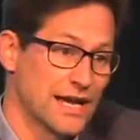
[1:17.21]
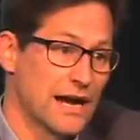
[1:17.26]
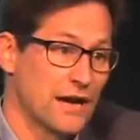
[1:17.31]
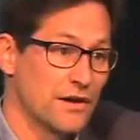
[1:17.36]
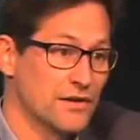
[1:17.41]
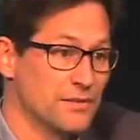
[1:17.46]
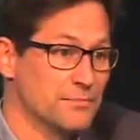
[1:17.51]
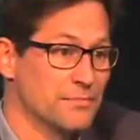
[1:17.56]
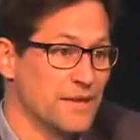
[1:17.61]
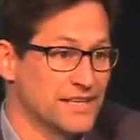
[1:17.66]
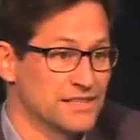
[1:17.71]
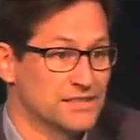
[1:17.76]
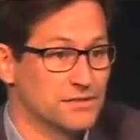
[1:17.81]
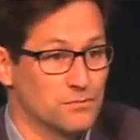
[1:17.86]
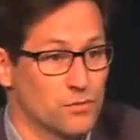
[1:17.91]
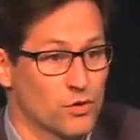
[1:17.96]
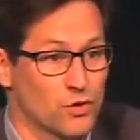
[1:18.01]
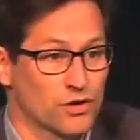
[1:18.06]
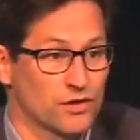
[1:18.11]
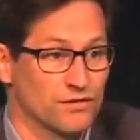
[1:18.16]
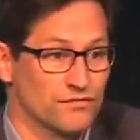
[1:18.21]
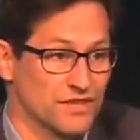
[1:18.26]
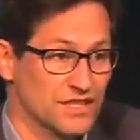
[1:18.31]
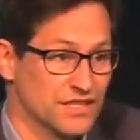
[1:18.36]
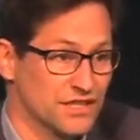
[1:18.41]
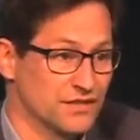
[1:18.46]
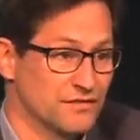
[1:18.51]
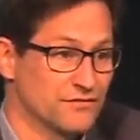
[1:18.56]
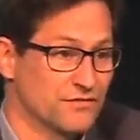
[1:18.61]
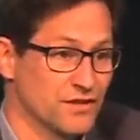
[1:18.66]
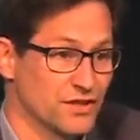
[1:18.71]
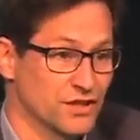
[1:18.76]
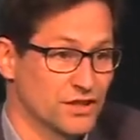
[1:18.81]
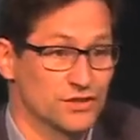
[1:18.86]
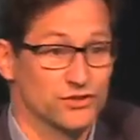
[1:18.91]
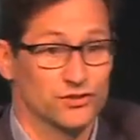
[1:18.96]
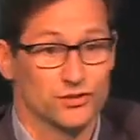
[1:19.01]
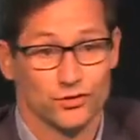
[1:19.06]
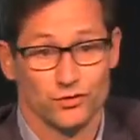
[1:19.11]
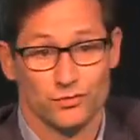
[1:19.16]
how it makes it more convenient for the
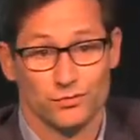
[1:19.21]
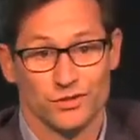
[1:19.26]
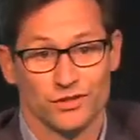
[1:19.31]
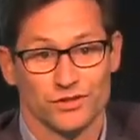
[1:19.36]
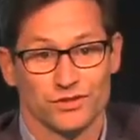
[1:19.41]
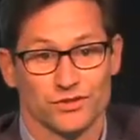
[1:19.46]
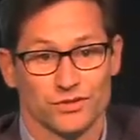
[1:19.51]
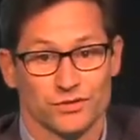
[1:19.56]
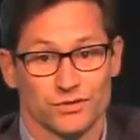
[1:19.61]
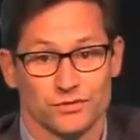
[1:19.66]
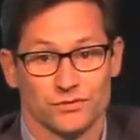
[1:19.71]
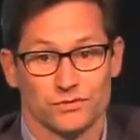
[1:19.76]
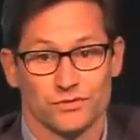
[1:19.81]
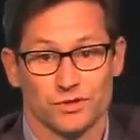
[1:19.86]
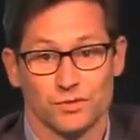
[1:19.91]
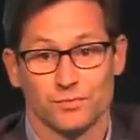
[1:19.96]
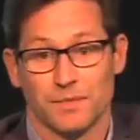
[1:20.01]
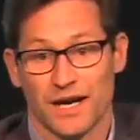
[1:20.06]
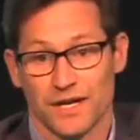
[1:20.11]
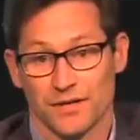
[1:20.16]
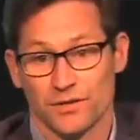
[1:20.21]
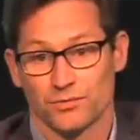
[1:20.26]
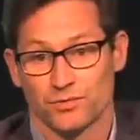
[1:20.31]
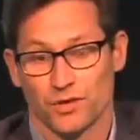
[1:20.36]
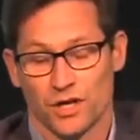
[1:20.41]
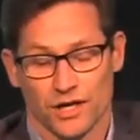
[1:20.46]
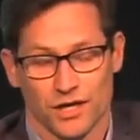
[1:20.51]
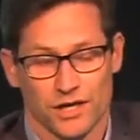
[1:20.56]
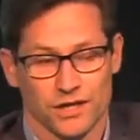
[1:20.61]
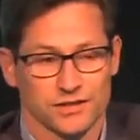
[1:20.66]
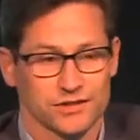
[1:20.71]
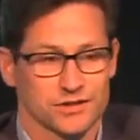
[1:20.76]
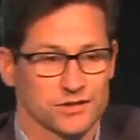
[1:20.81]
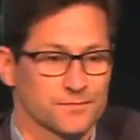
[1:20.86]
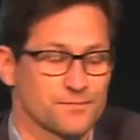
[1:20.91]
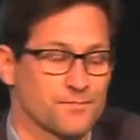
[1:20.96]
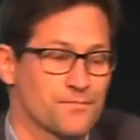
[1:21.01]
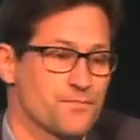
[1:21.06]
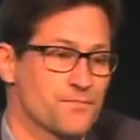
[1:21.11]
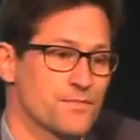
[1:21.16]
consumer to buy your products.